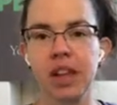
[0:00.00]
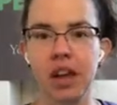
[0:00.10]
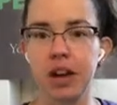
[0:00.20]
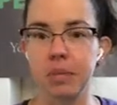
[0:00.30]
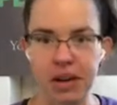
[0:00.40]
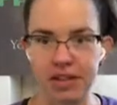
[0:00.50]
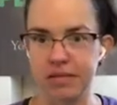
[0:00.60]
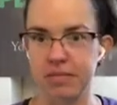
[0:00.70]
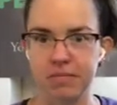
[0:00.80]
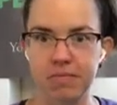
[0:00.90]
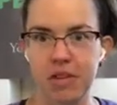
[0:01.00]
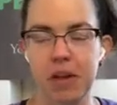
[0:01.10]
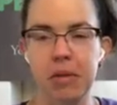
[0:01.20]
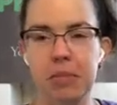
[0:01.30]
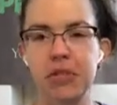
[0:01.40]
I'm not
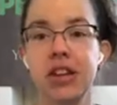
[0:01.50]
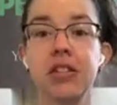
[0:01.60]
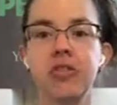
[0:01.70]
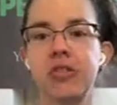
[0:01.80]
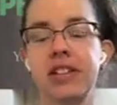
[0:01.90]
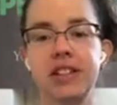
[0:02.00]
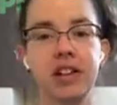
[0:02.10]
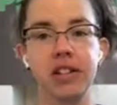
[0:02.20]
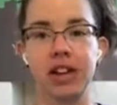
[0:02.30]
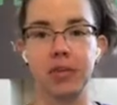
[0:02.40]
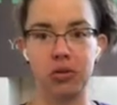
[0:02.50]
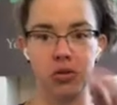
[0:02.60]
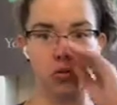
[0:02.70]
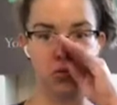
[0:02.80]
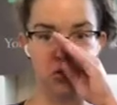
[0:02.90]
particularly scared of
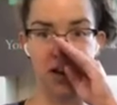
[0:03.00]
chemicals.